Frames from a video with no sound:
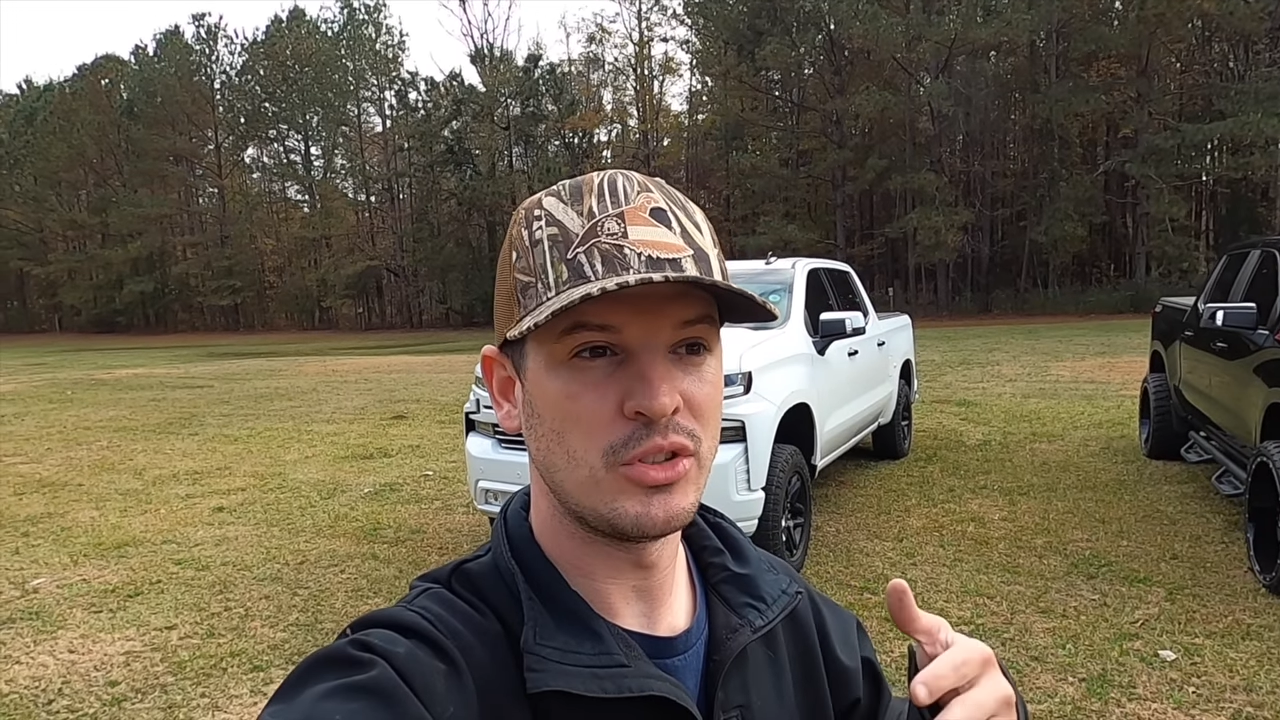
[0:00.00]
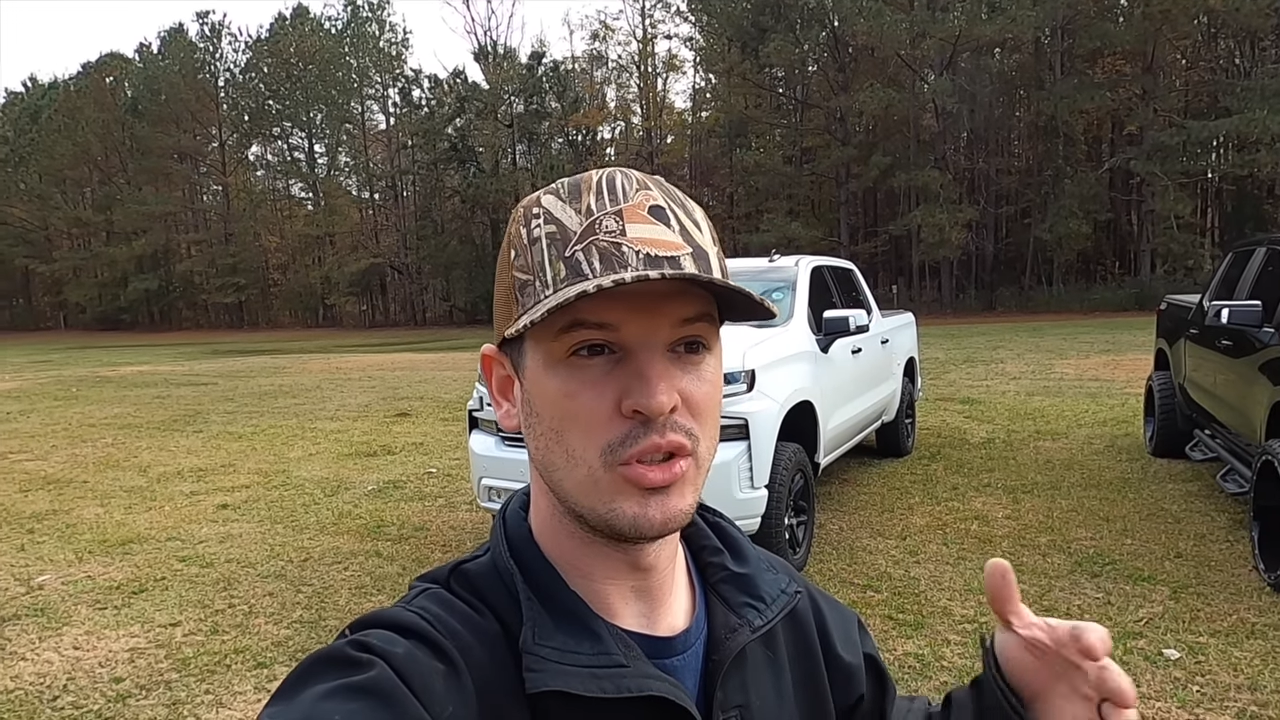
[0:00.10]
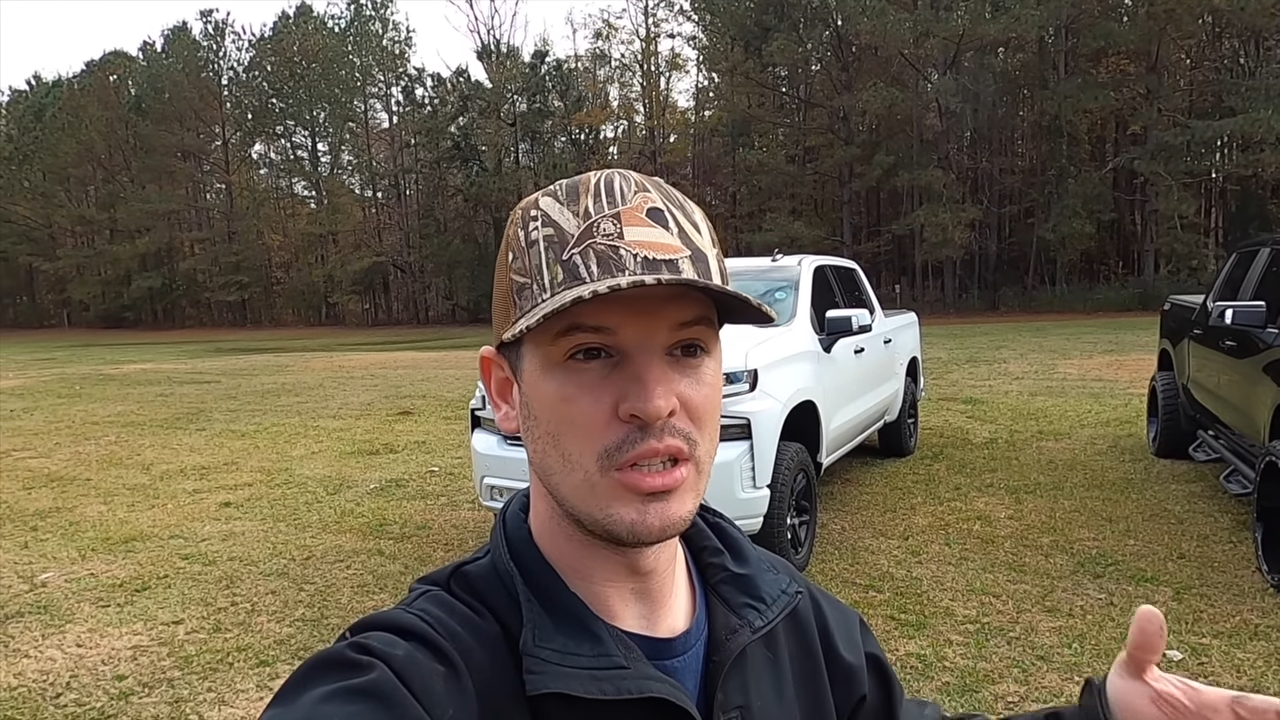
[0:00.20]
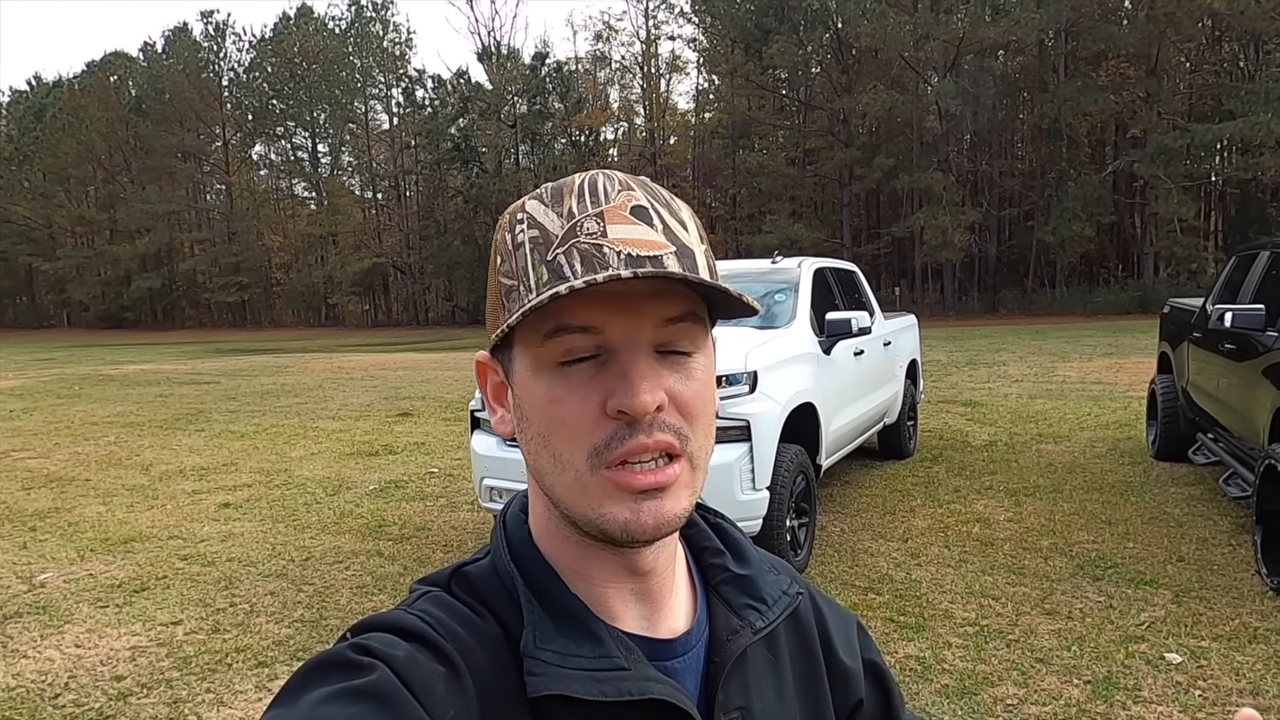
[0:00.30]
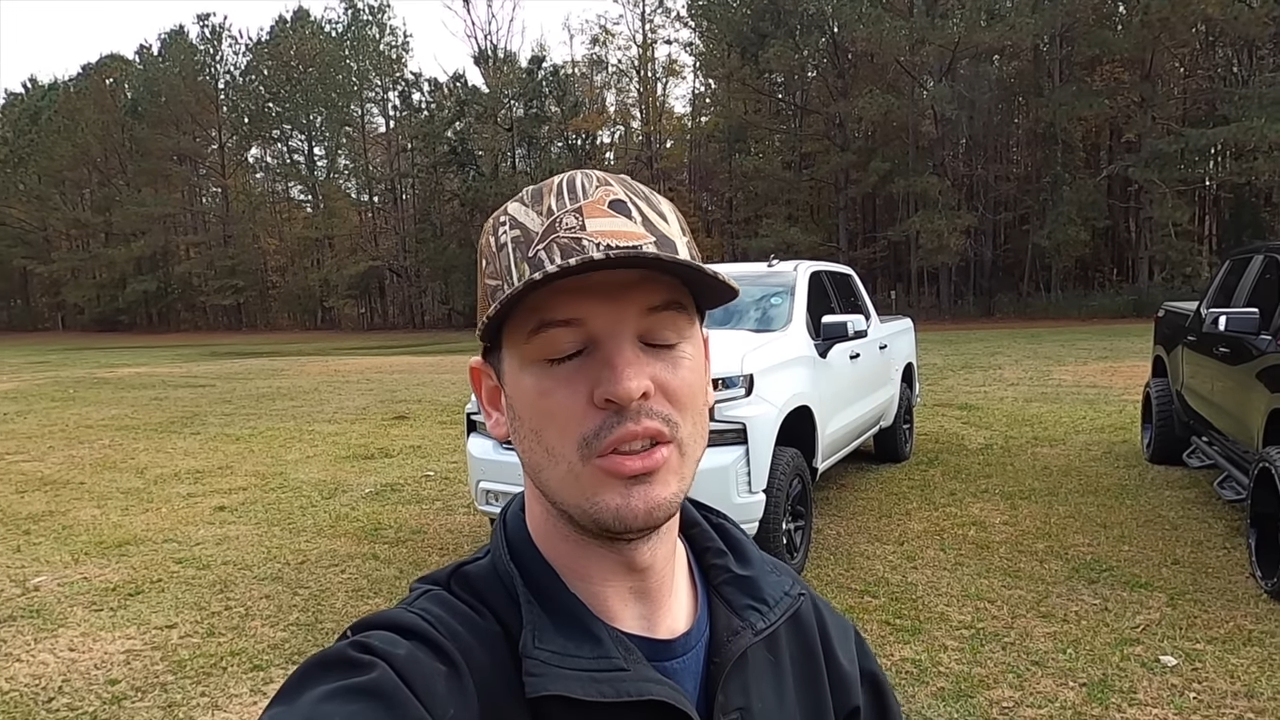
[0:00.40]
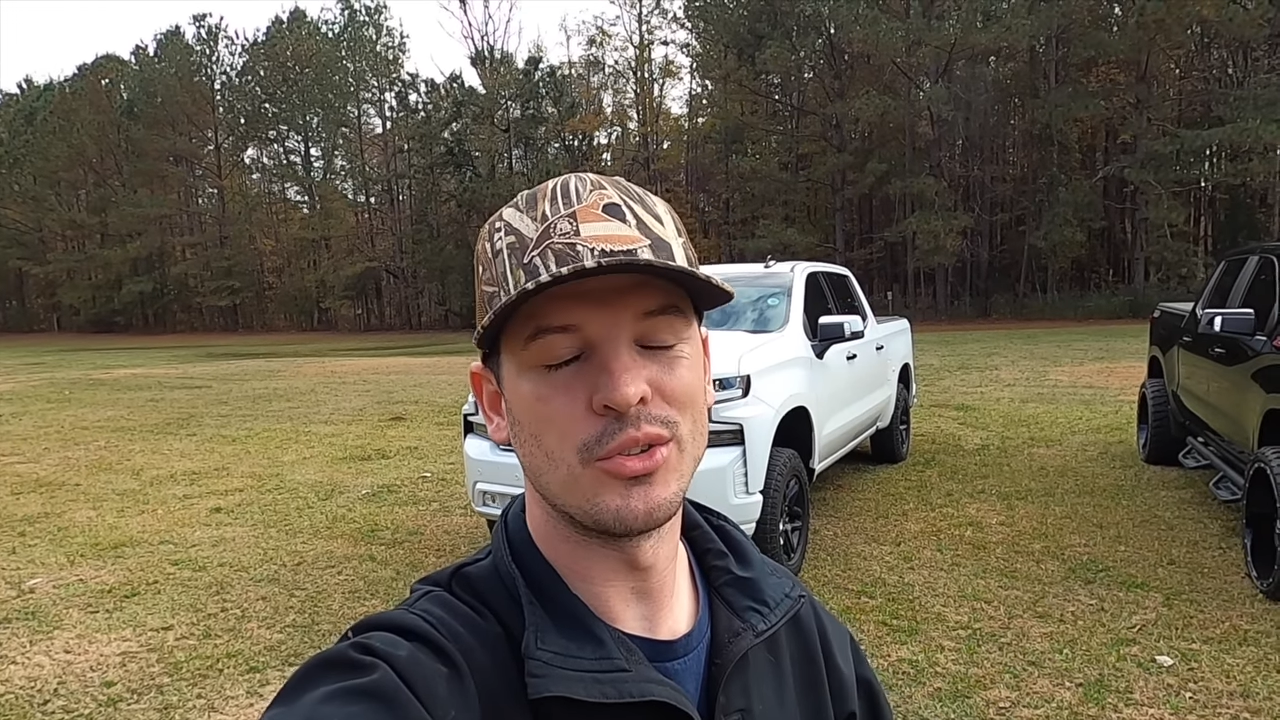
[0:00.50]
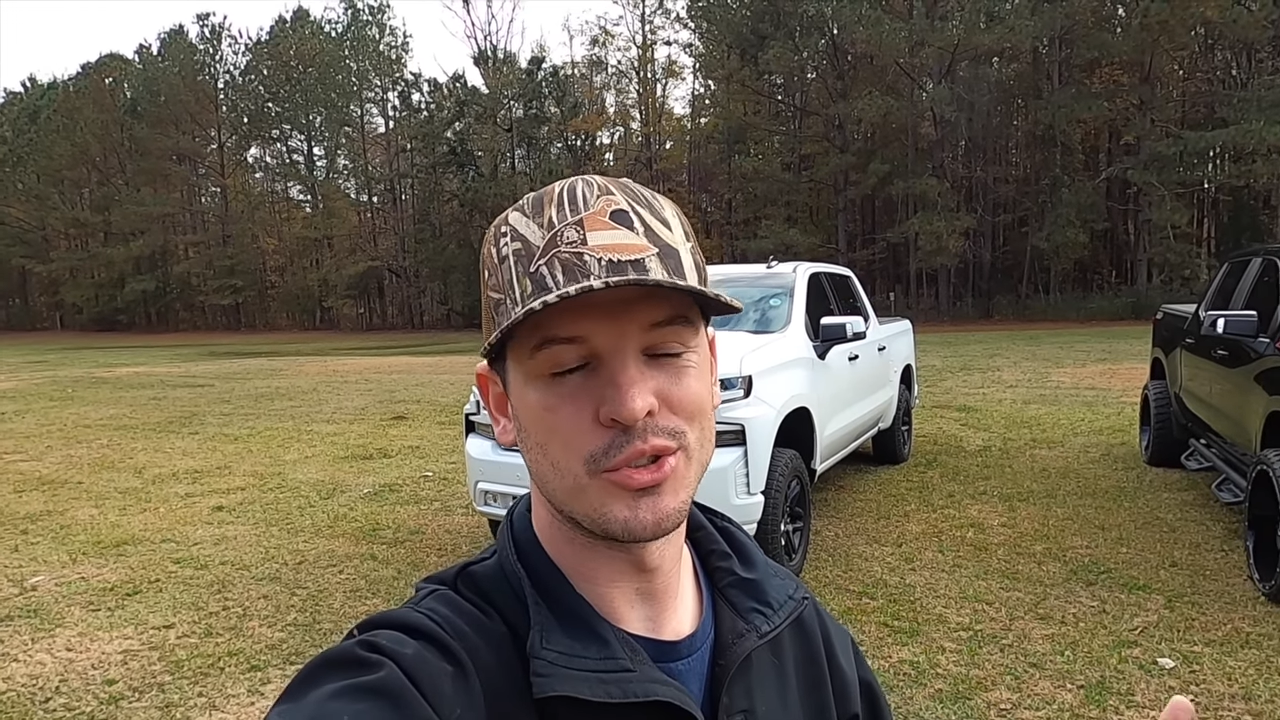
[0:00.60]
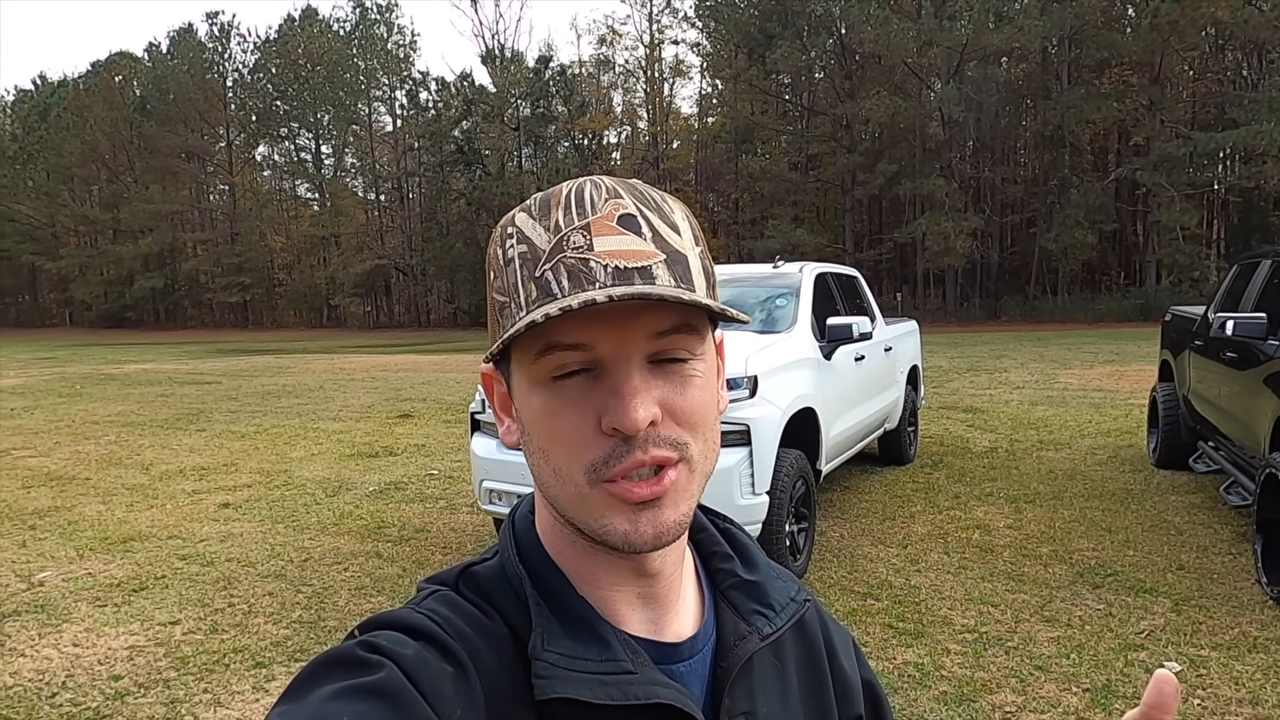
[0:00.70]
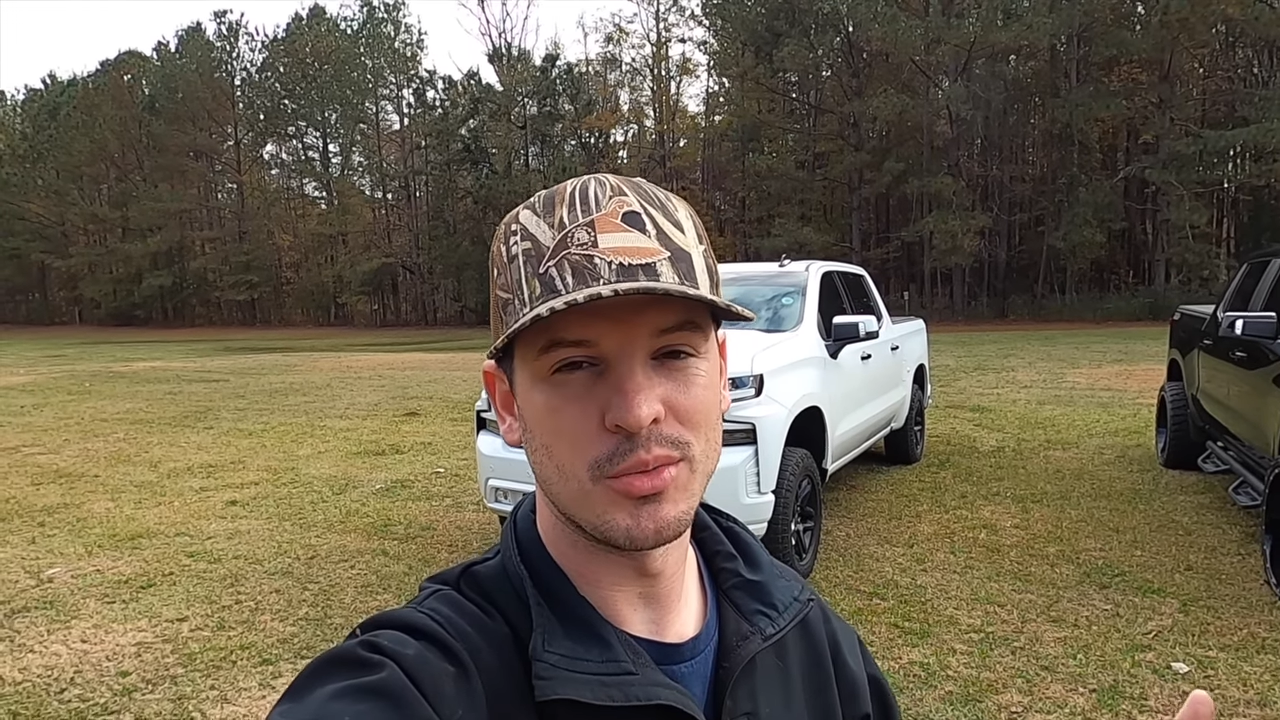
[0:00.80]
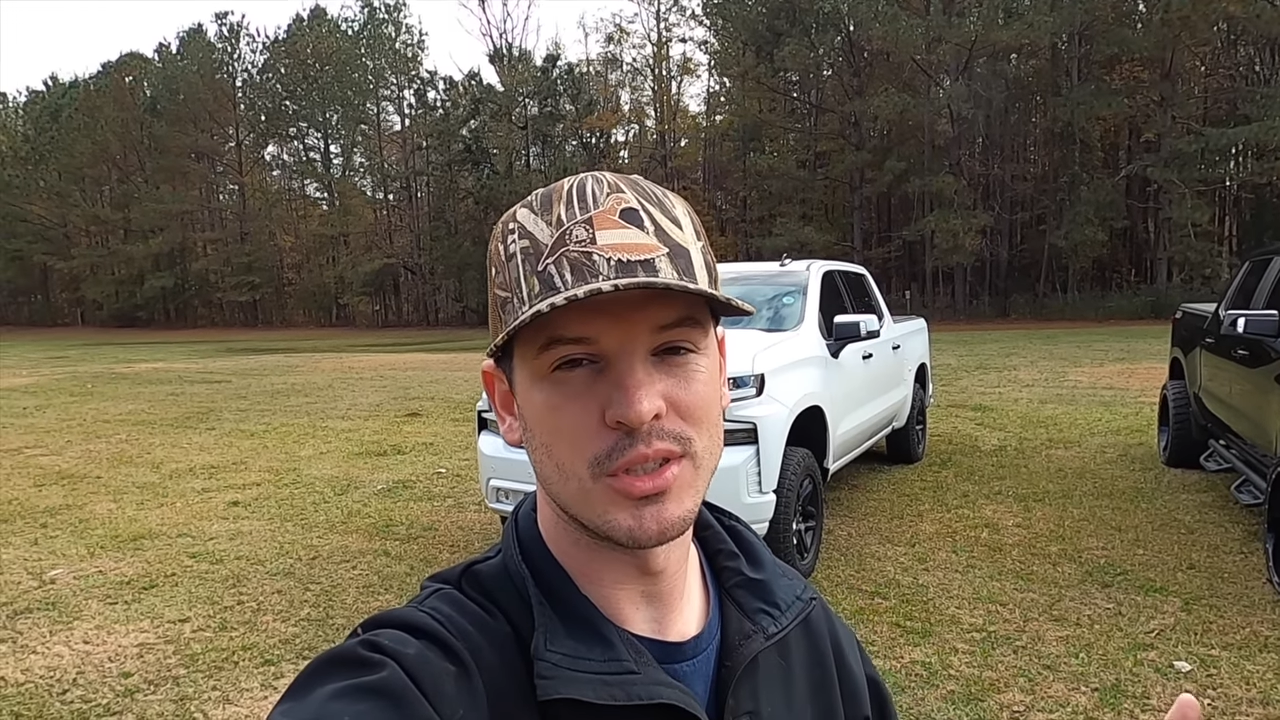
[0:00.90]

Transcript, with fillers: to the dealership